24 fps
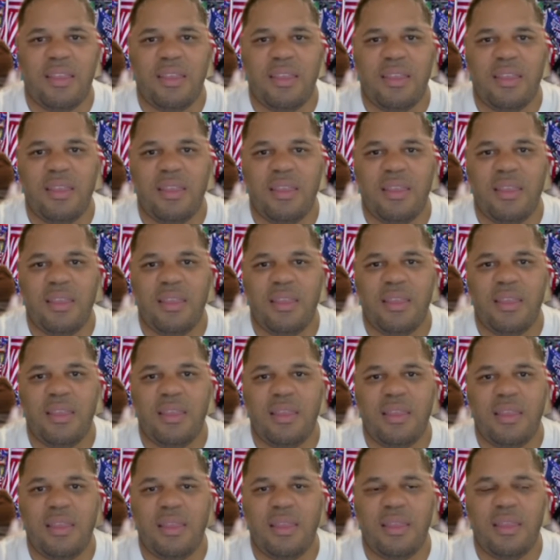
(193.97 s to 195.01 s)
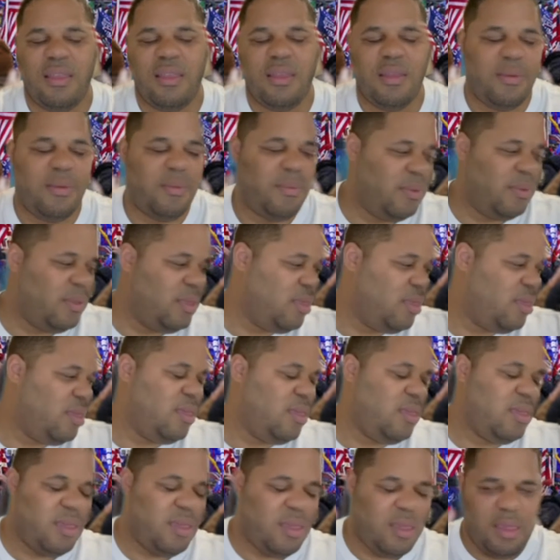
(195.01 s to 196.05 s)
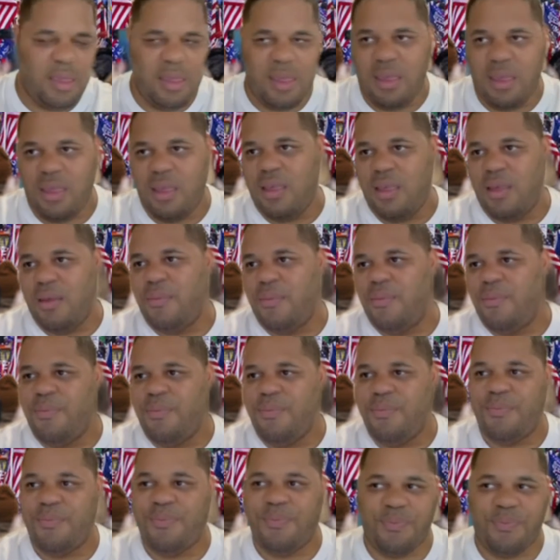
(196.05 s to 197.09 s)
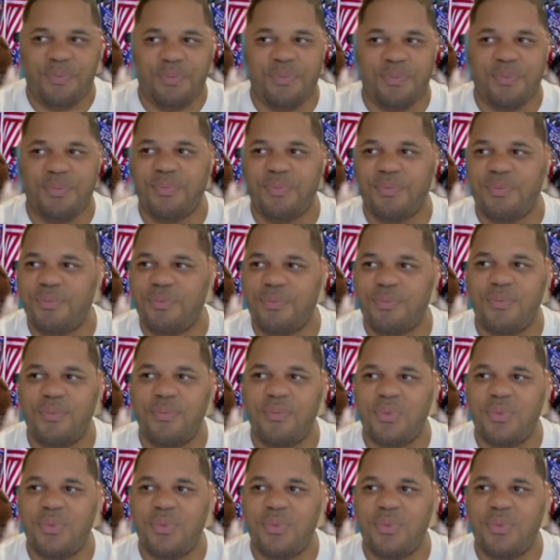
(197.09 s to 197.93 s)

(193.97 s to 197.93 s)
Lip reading: (no one is talking)